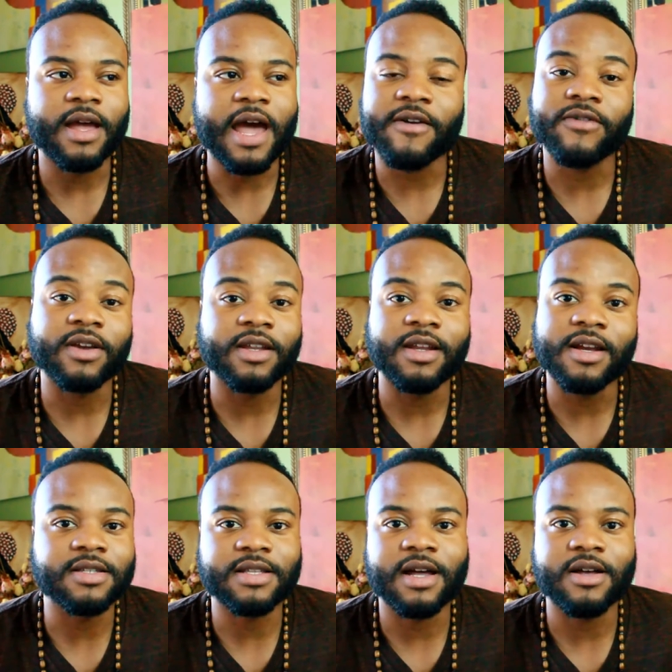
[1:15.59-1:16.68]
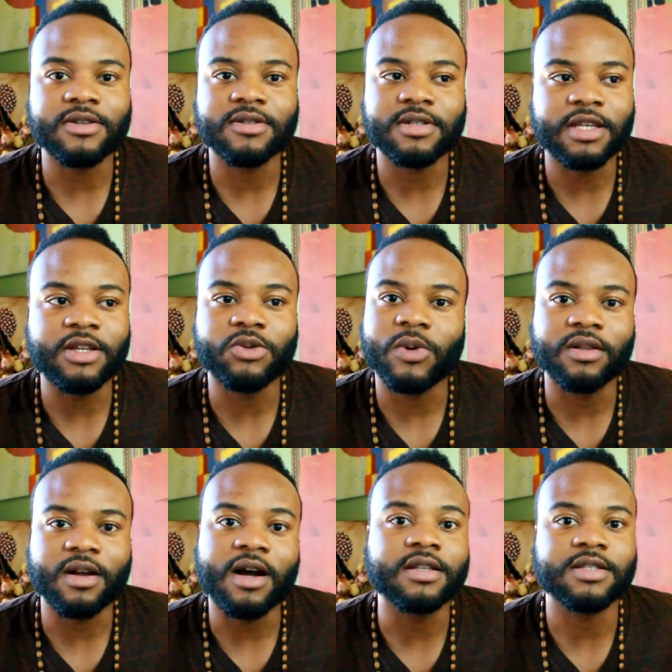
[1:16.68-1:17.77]
African hairstyles seen throughout the
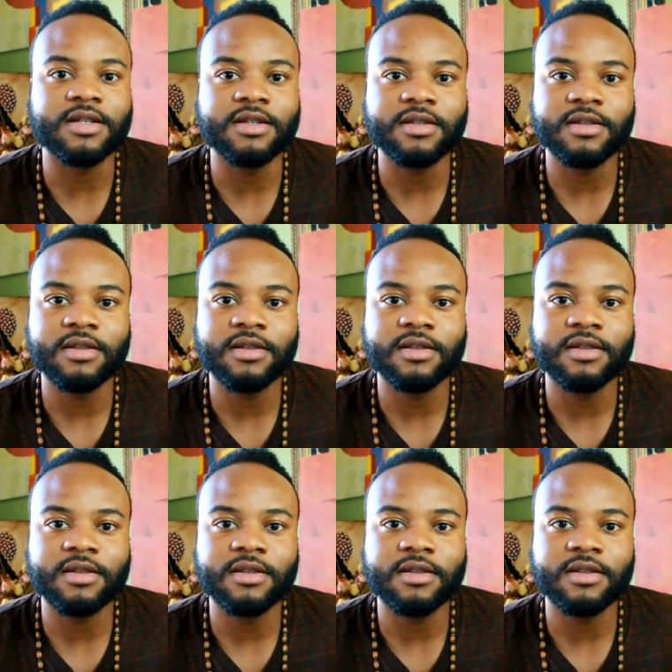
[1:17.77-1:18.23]
continent.